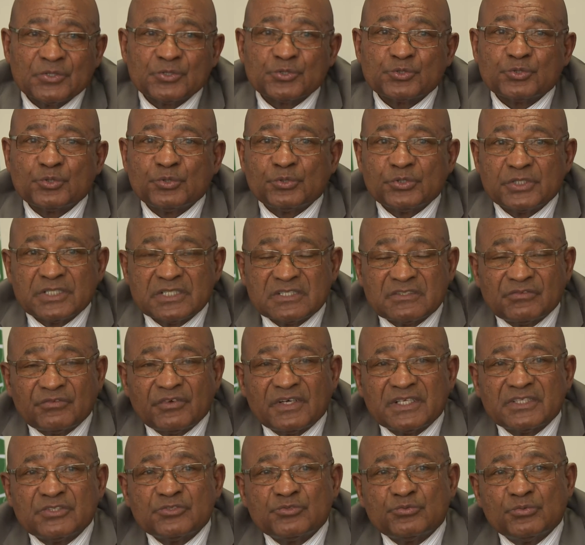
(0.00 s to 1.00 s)
So these
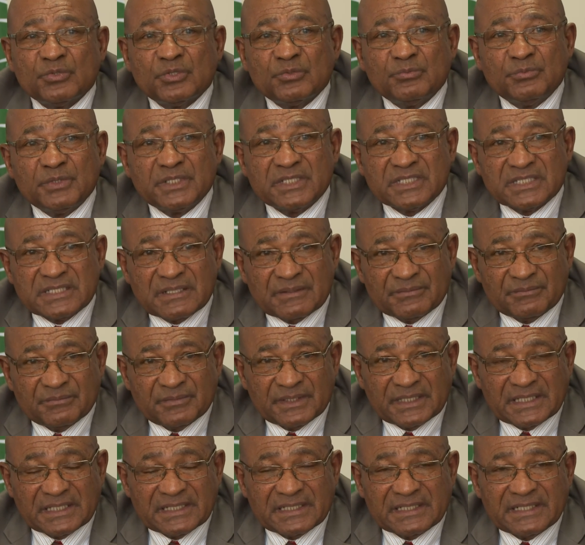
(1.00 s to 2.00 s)
funds will be
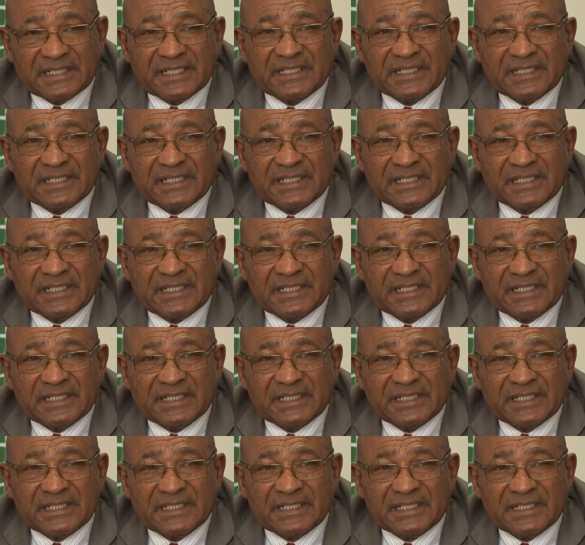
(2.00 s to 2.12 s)
submitted